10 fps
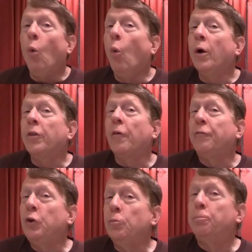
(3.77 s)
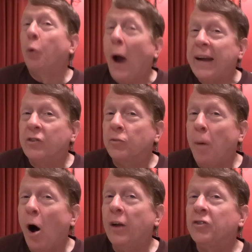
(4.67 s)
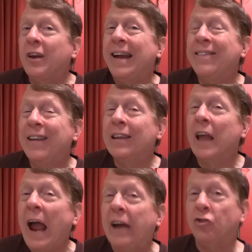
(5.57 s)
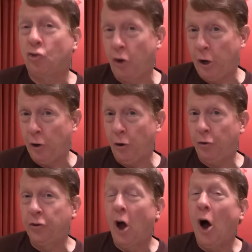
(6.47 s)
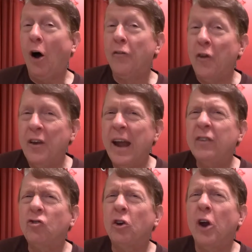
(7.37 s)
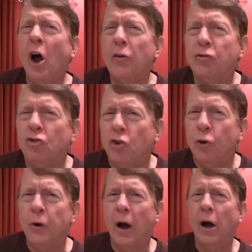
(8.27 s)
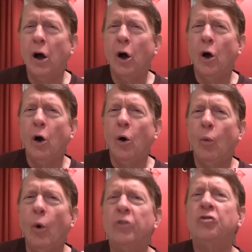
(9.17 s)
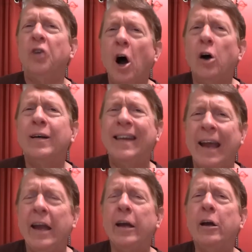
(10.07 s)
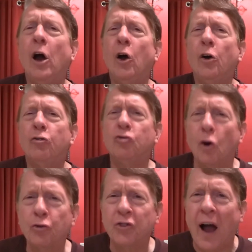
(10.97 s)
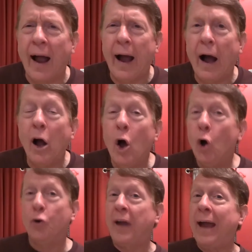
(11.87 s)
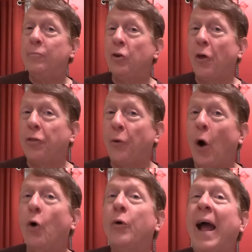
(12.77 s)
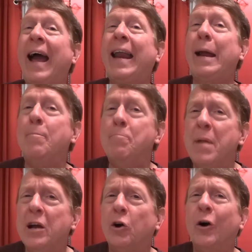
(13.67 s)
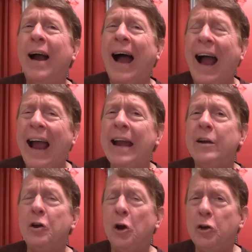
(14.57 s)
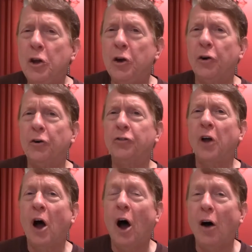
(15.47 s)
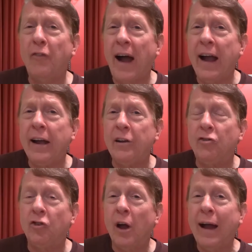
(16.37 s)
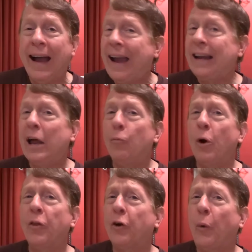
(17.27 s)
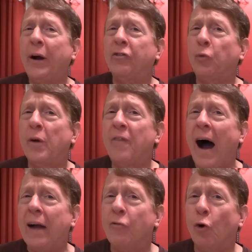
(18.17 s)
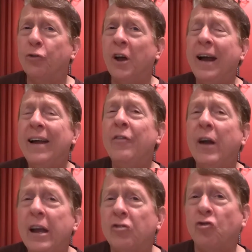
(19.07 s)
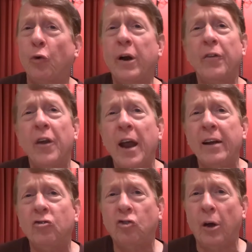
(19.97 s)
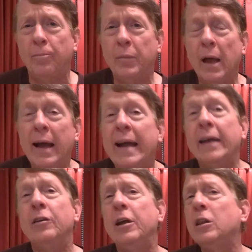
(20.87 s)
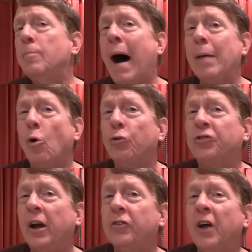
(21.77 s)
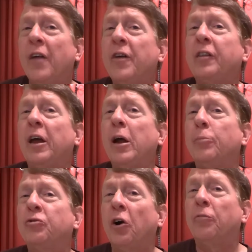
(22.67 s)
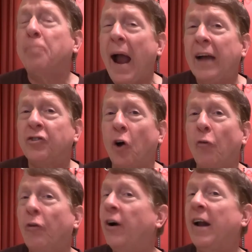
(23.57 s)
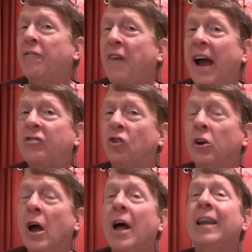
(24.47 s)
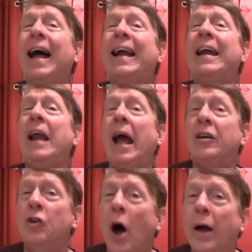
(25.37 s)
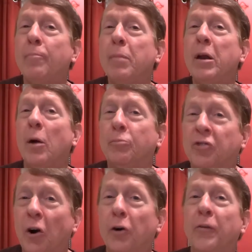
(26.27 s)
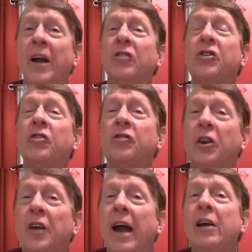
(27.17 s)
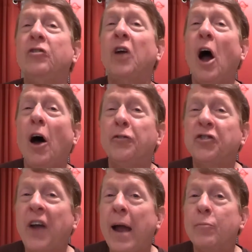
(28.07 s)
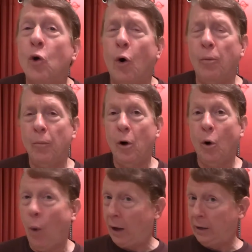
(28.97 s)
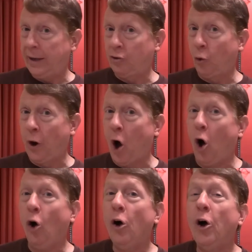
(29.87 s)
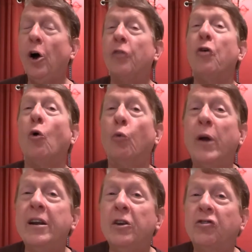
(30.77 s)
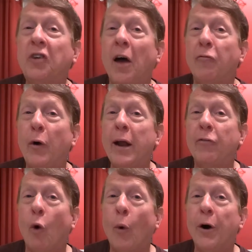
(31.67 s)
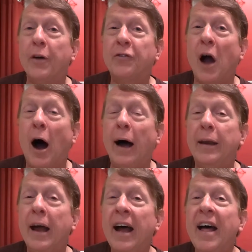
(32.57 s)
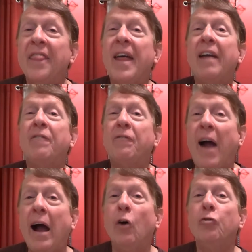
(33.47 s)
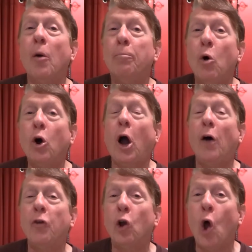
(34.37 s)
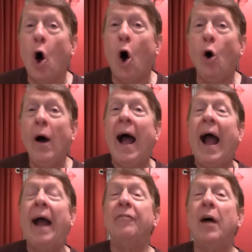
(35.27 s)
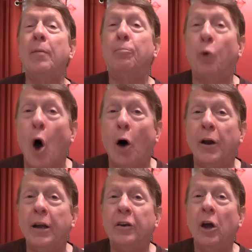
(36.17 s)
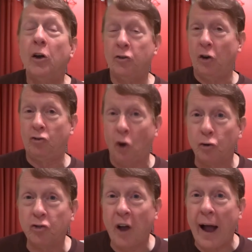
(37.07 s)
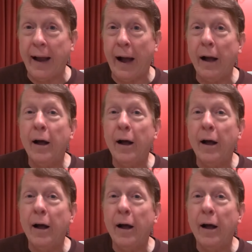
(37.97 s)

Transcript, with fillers: One of the few bright spots in the last years of the nation of Judah was young King Josiah, who came to the throne at a mere eight years of age. He led one of the greatest revivals in the history of the nation. Indeed, the Bible says that they observed Passover in a fashion like it had not been observed since the days of Samuel. What led to it all? The rediscovery of the Word of God. They found the book of the law and they brought it to Josiah.